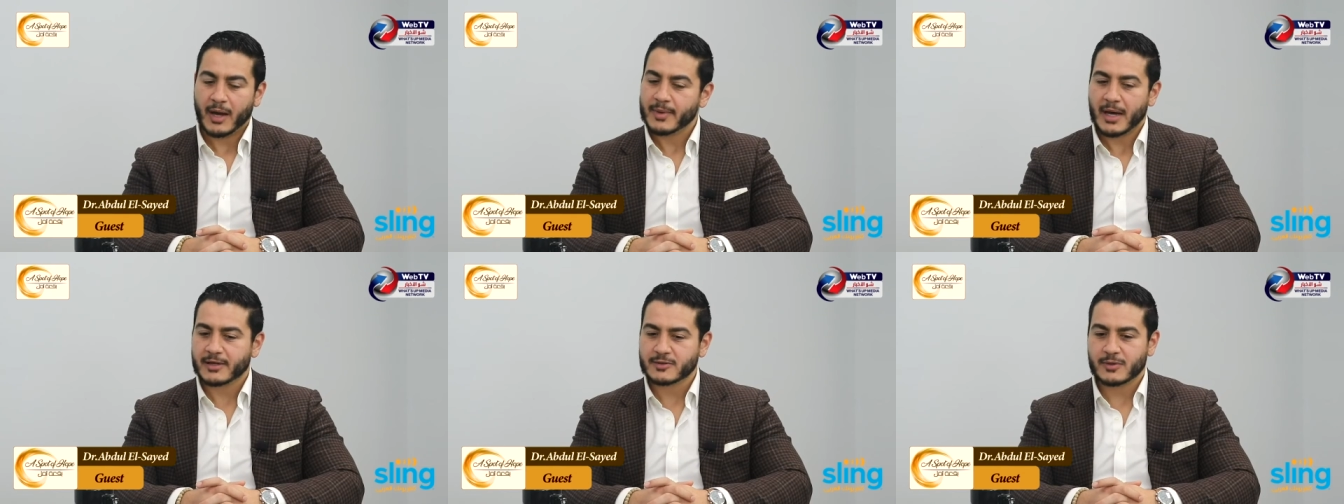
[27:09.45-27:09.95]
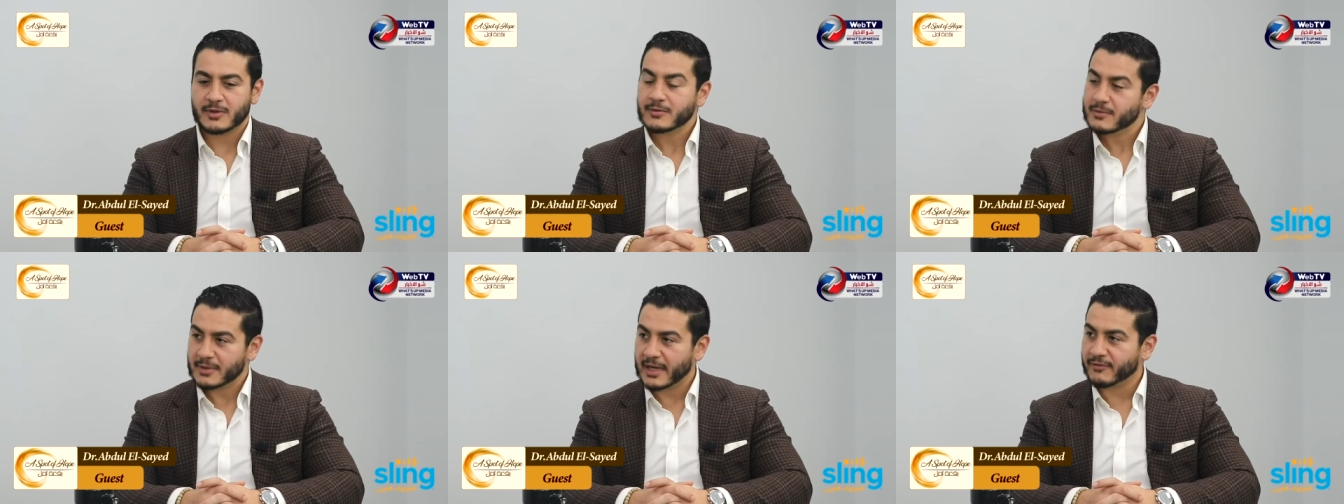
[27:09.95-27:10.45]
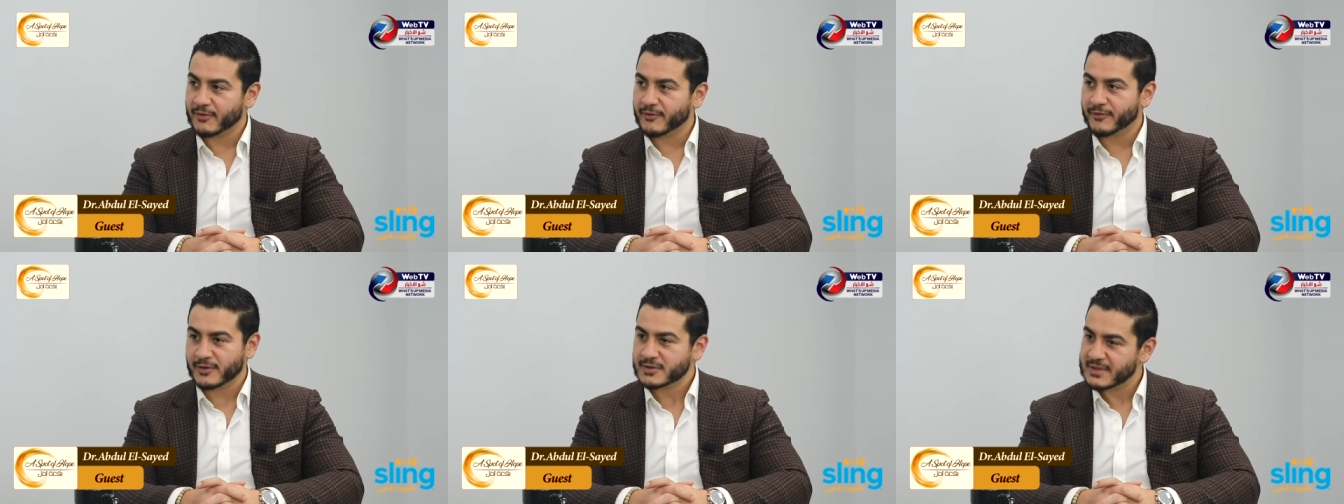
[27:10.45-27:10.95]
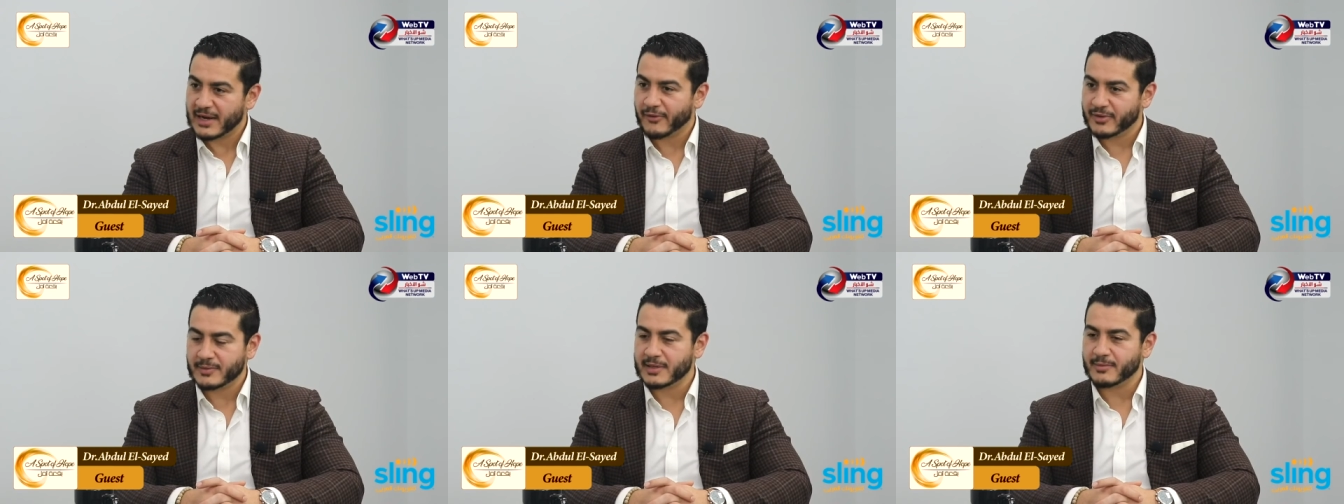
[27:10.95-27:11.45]
I'll be honest with you, like for the first
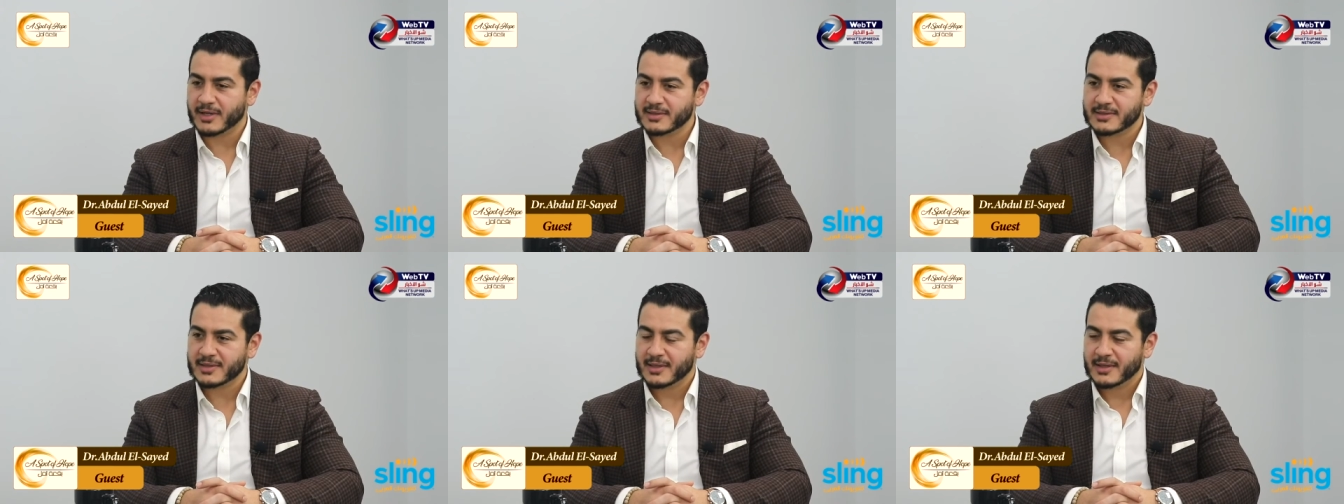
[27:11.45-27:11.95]
however many months,